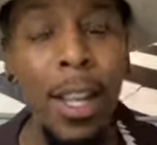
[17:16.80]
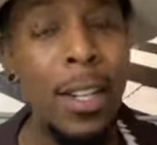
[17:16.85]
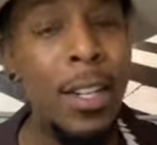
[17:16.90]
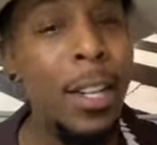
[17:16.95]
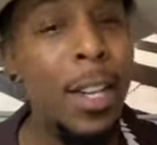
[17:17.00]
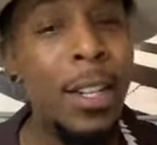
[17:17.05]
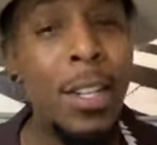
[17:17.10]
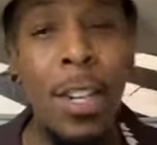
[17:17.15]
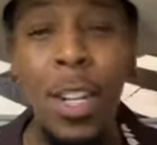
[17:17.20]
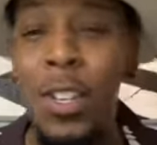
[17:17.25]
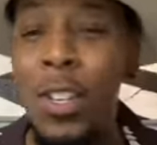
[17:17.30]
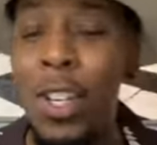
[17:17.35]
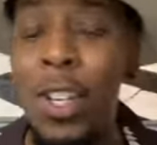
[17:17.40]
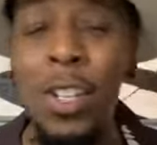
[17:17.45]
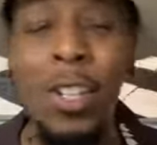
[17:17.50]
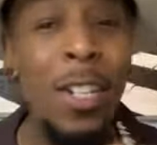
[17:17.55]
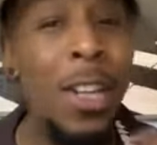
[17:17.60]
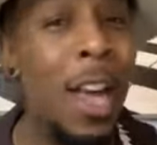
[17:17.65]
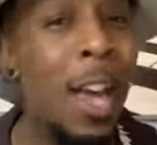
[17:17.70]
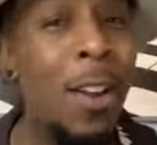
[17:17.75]
it's, it's, it's,
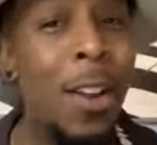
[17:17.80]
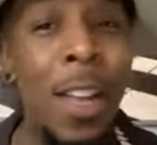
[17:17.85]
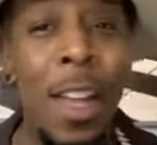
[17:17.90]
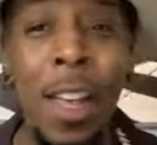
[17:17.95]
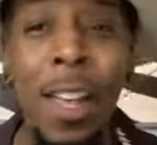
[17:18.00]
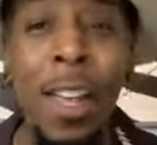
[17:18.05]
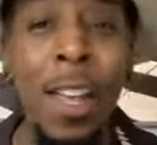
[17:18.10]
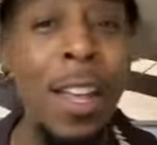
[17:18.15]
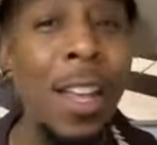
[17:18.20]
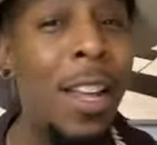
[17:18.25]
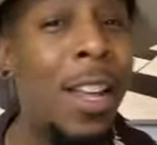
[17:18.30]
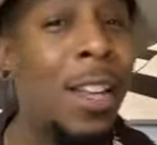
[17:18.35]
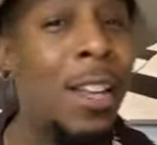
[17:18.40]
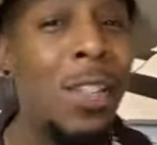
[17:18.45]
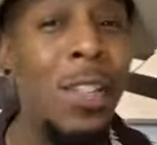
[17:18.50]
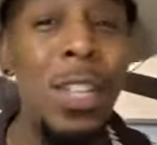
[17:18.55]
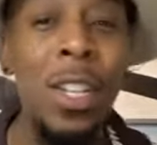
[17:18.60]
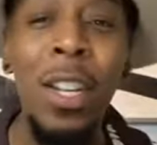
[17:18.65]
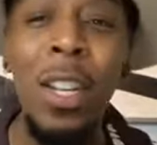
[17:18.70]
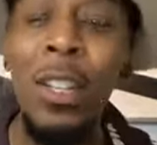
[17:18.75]
it's not,
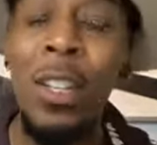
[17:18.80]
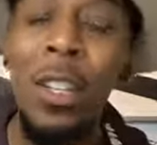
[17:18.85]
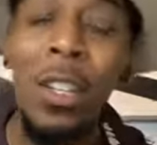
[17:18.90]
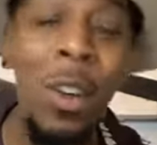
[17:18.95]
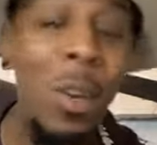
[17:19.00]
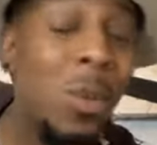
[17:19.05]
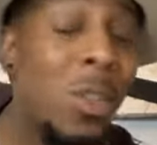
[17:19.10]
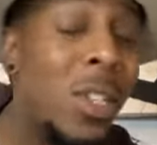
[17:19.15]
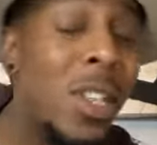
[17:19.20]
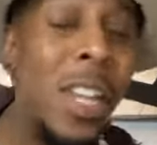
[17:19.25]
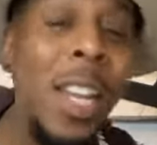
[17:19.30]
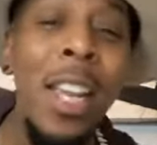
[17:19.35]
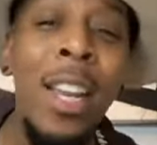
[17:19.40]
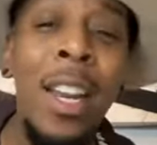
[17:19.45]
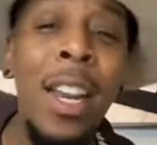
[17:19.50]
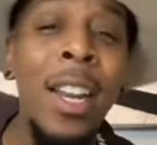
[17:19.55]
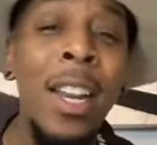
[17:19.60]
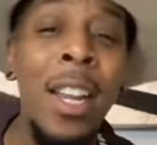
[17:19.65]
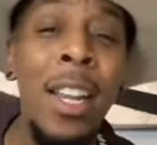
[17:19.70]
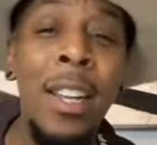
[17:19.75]
it's, there's no
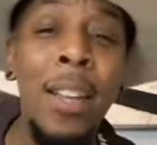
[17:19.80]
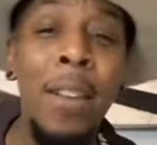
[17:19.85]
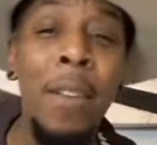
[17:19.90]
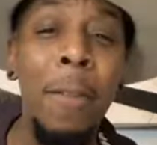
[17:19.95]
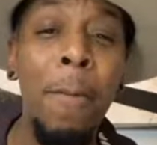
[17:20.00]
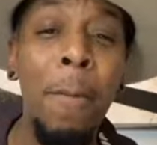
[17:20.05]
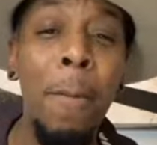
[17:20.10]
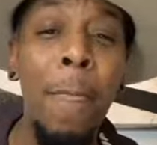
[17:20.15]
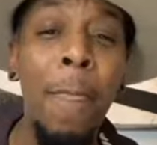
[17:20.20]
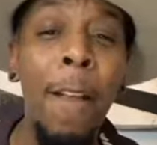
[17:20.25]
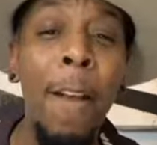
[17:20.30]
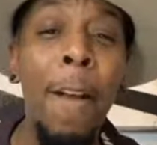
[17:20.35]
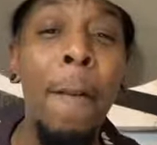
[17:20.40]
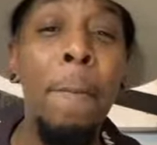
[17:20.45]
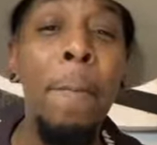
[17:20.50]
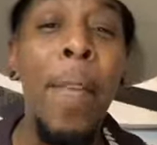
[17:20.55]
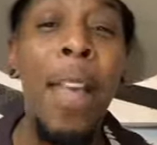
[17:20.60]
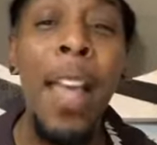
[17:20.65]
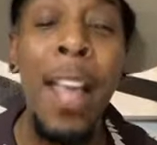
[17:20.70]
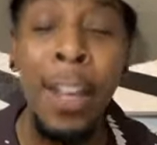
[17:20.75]
sin in it.
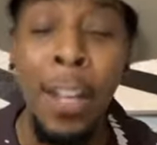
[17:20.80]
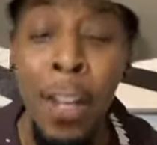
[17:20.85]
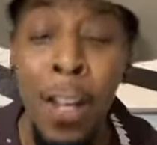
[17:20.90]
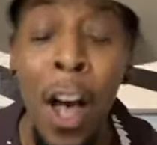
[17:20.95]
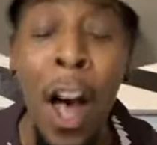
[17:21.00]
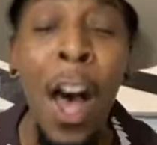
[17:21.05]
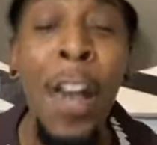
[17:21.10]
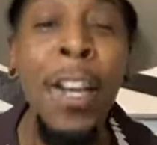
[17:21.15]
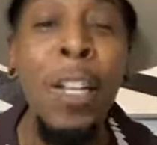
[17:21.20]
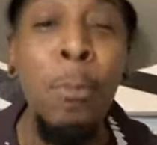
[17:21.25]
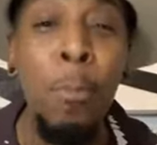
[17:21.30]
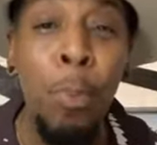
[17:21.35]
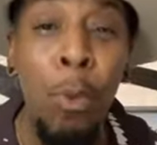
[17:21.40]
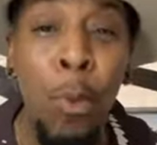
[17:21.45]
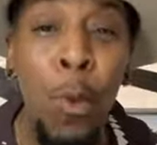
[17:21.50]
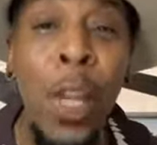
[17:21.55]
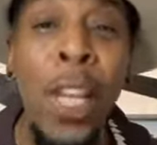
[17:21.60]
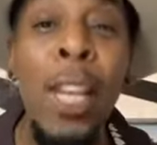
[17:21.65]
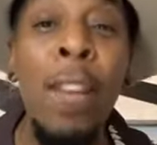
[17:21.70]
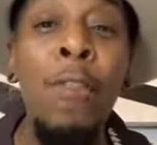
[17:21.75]
And God has
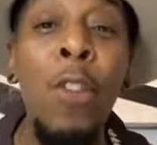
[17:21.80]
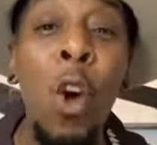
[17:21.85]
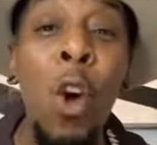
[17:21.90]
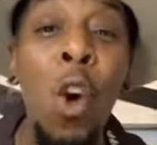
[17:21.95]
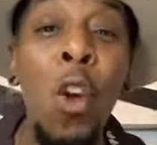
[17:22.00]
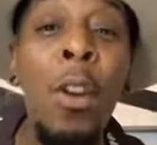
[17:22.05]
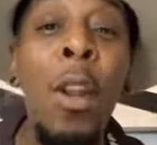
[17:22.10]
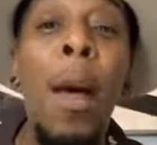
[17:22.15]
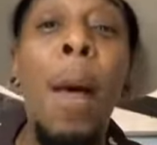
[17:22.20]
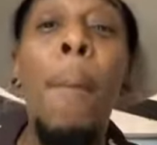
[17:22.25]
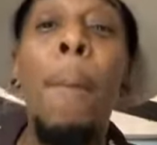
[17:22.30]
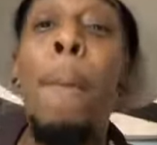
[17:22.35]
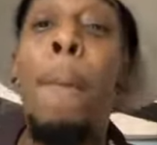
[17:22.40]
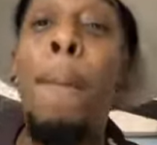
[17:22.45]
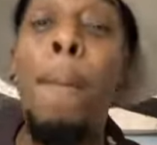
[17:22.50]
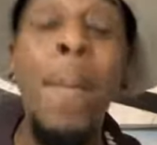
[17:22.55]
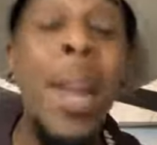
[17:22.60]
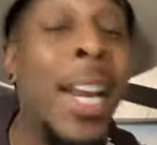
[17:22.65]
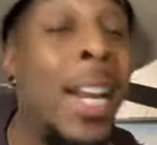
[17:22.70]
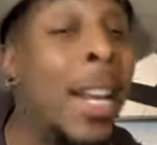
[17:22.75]
breathed on
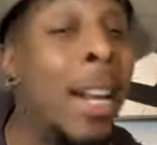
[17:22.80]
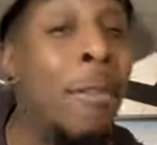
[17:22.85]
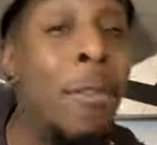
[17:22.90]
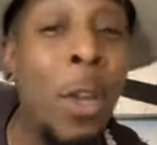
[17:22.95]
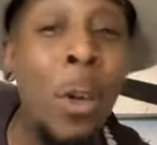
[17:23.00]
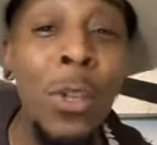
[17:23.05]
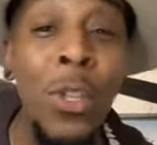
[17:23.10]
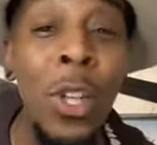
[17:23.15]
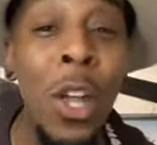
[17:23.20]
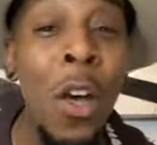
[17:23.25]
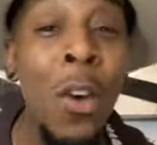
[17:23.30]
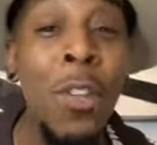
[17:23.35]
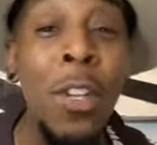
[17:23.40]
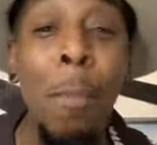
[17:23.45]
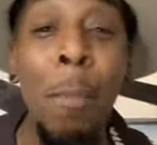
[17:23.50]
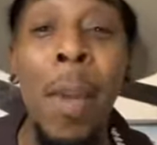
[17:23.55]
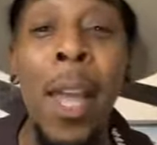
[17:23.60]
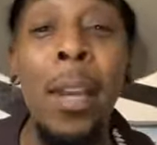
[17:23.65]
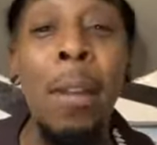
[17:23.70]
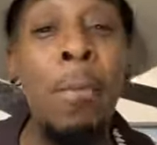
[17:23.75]
many of those
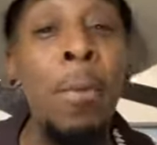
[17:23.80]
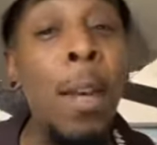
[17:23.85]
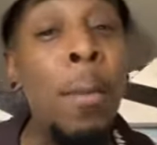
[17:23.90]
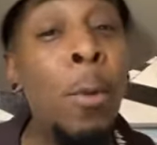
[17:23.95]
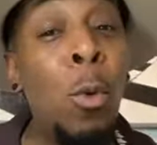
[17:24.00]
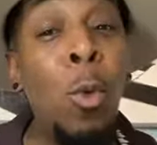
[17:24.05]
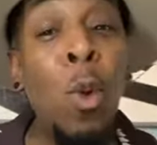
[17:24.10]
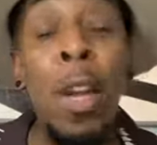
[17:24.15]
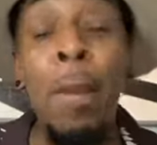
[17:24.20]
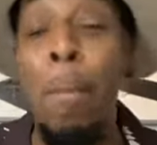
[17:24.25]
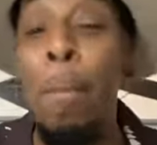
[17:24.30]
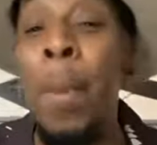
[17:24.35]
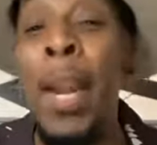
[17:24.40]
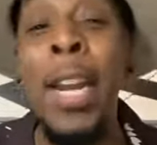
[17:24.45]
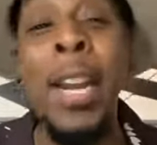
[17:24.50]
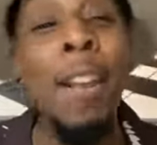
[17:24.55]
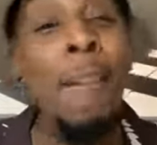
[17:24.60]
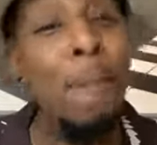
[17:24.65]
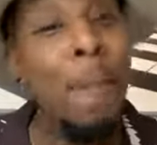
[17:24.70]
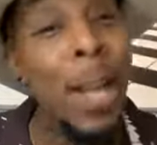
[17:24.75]
songs and made them number one.
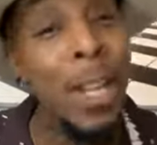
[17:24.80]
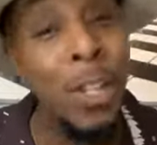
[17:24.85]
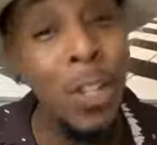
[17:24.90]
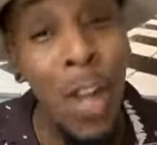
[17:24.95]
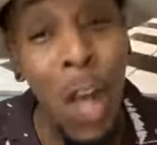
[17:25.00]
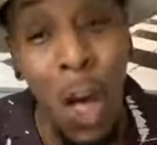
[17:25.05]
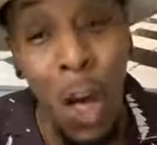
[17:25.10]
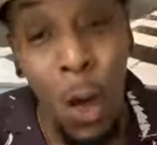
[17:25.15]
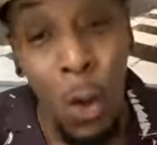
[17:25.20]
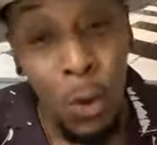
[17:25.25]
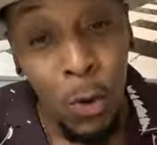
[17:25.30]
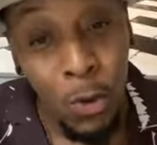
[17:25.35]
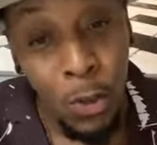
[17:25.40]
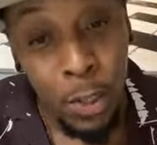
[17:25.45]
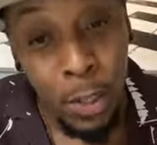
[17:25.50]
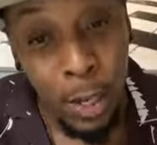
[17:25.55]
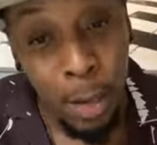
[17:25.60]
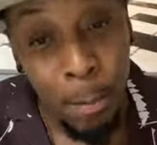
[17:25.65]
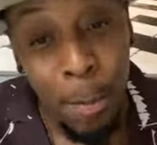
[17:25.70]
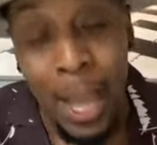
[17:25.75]
Many of my
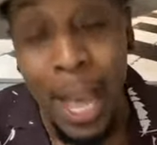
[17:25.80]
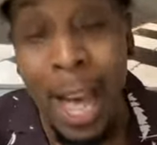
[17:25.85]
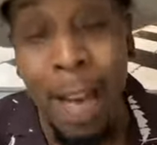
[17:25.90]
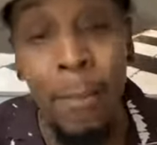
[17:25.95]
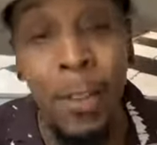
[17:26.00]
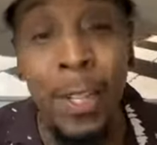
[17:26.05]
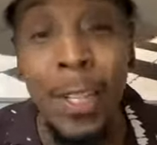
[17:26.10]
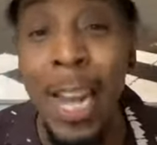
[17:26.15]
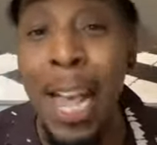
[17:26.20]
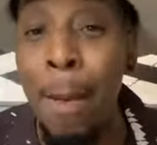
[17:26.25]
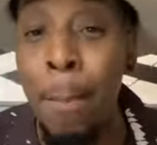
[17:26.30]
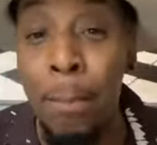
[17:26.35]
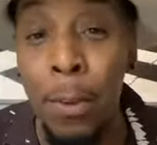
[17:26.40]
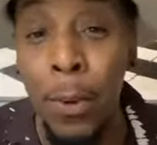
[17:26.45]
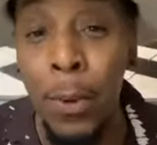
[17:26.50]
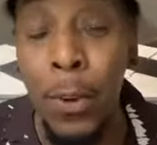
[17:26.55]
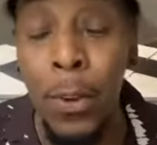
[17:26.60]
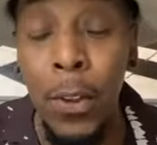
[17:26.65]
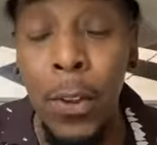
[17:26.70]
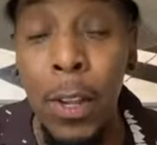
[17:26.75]
songs that may have a
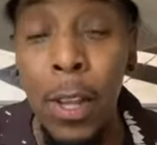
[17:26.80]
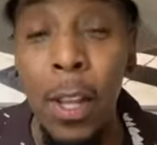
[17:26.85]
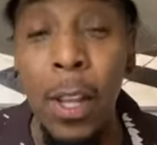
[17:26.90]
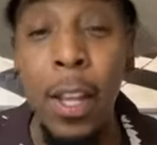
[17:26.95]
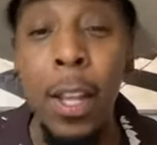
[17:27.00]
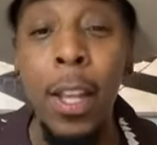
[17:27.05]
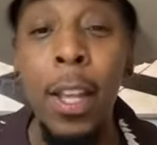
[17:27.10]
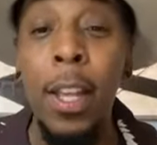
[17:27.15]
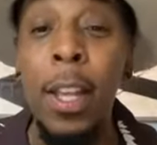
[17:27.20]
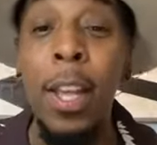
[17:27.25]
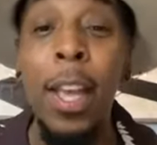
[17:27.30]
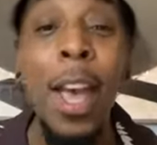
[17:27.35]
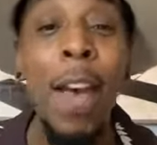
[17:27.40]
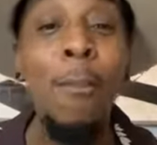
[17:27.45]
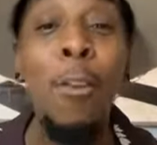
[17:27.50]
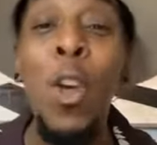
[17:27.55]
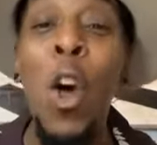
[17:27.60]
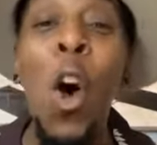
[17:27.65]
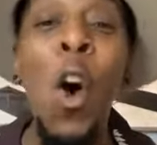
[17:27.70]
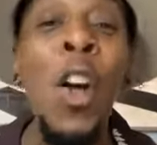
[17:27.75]
sample
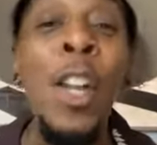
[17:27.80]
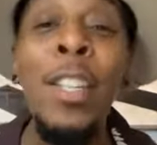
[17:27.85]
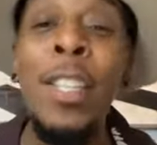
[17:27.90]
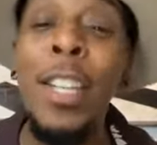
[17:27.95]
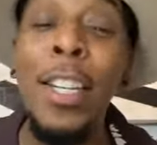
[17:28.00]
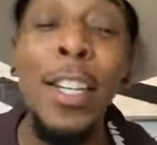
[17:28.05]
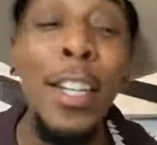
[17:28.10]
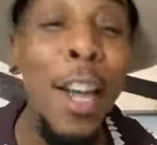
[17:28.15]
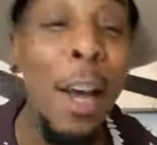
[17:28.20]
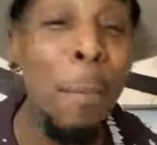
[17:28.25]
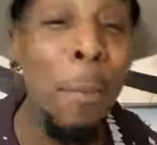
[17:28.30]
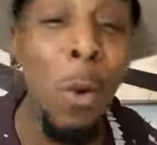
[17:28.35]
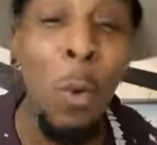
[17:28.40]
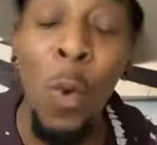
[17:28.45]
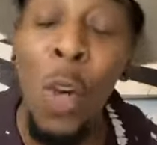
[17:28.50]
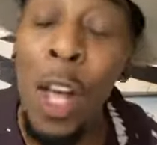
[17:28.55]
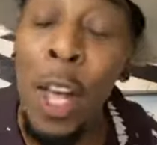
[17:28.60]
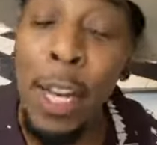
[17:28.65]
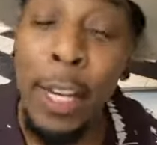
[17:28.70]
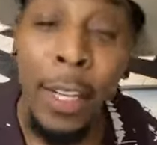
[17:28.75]
have gone to number
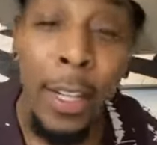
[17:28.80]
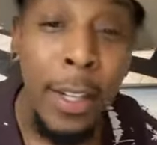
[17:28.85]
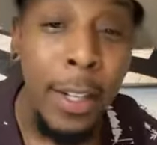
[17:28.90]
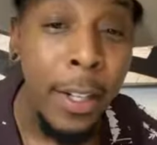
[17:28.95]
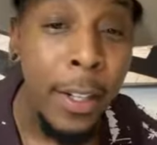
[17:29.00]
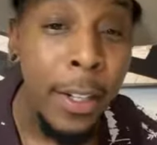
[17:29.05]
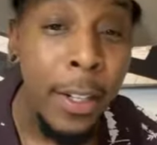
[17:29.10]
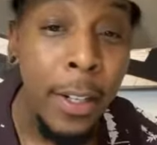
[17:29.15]
one.